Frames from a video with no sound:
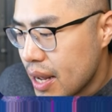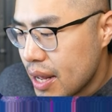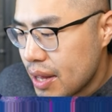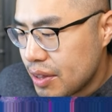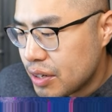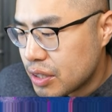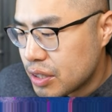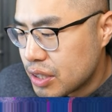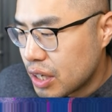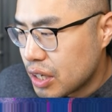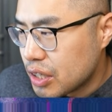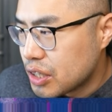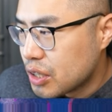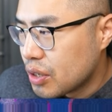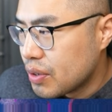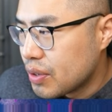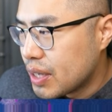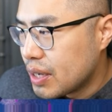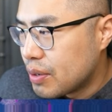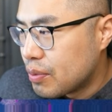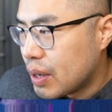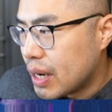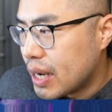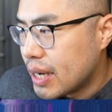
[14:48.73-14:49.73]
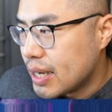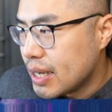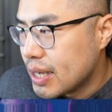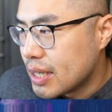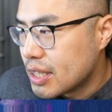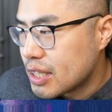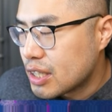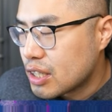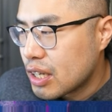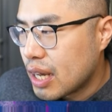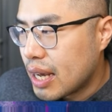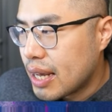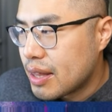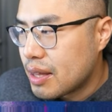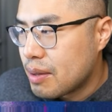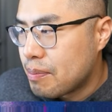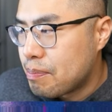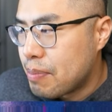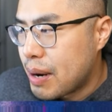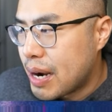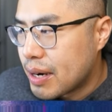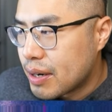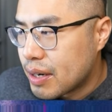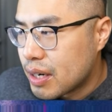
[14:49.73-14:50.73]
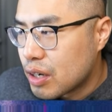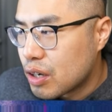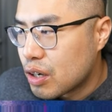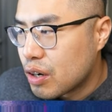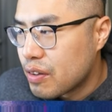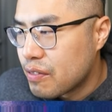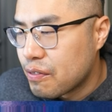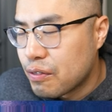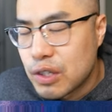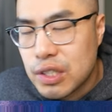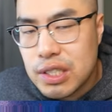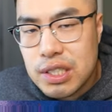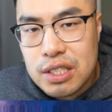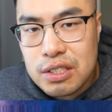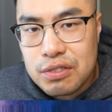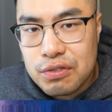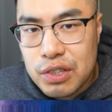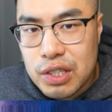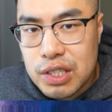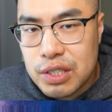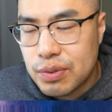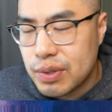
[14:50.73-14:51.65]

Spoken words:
There's also the Radiance and the Barrier of the Voiceless Voice.